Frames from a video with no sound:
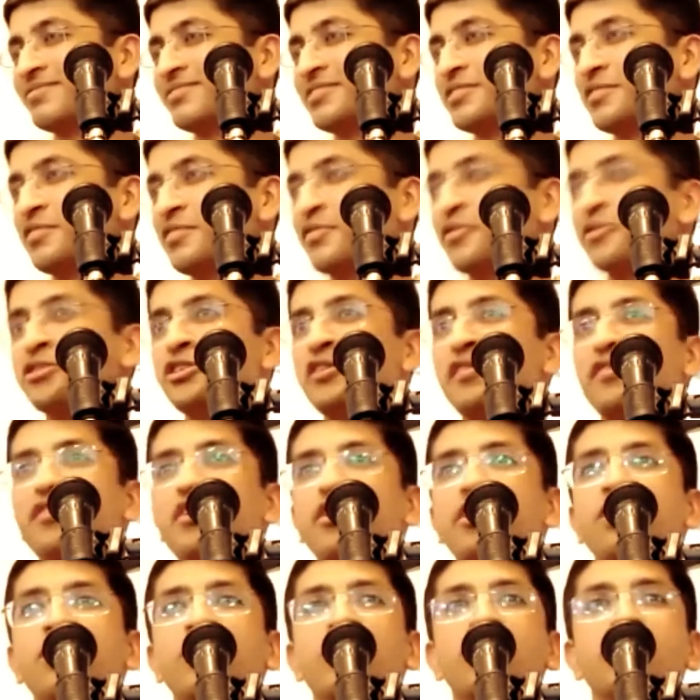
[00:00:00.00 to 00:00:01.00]
And of course, if
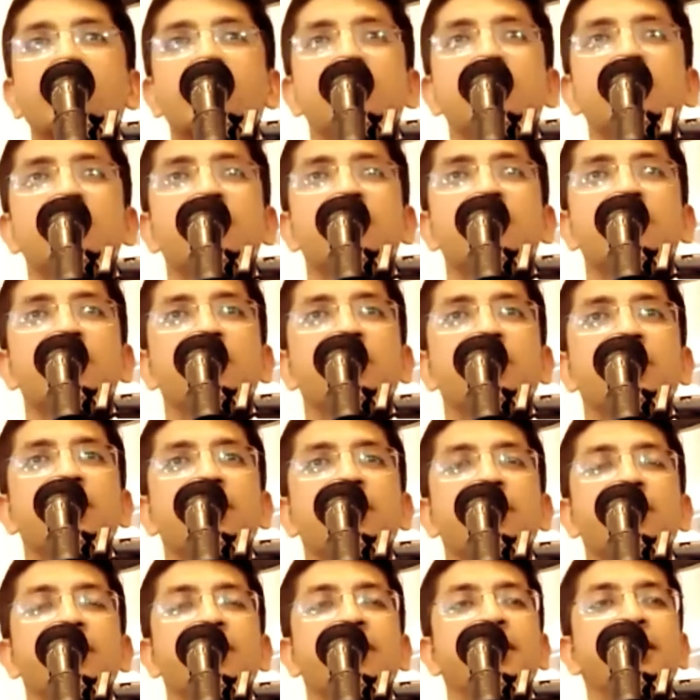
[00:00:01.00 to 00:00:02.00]
you are in North America, you
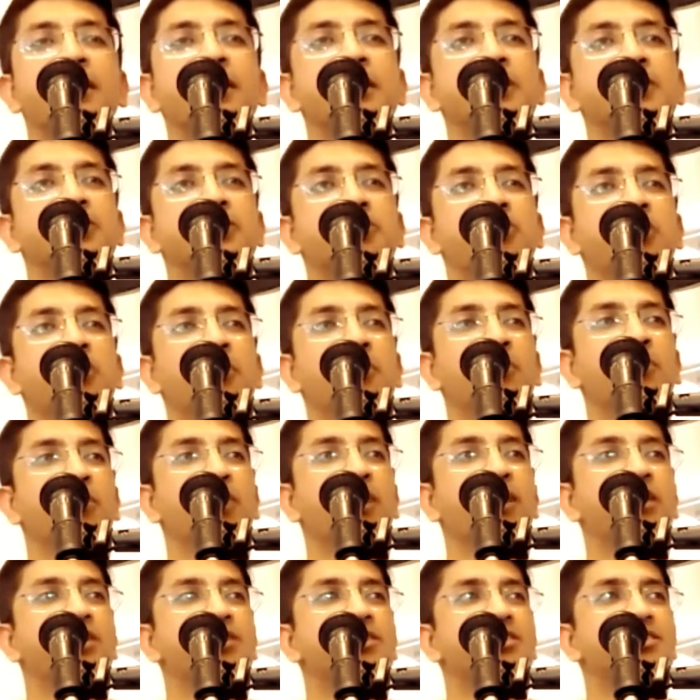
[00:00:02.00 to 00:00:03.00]
have ISKCON
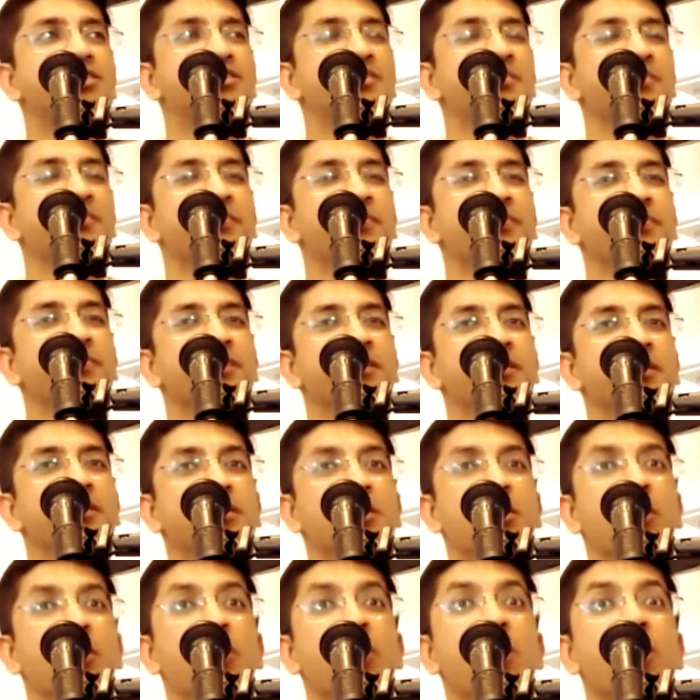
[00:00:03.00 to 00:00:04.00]
bullets,
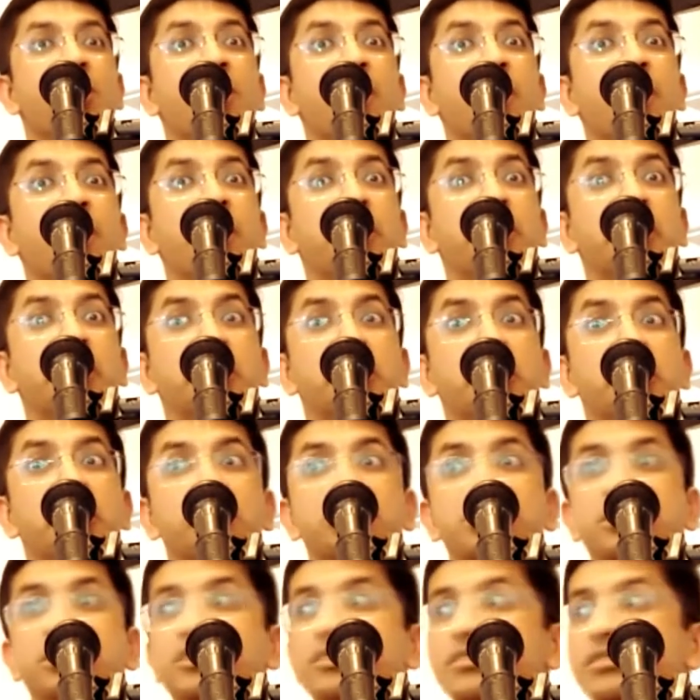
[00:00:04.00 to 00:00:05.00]
Gauranga
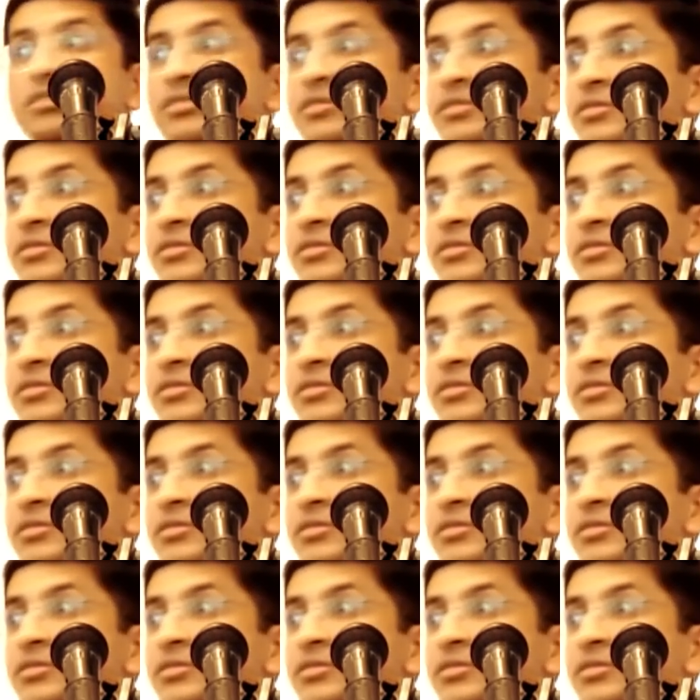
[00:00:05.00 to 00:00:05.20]
potatoes.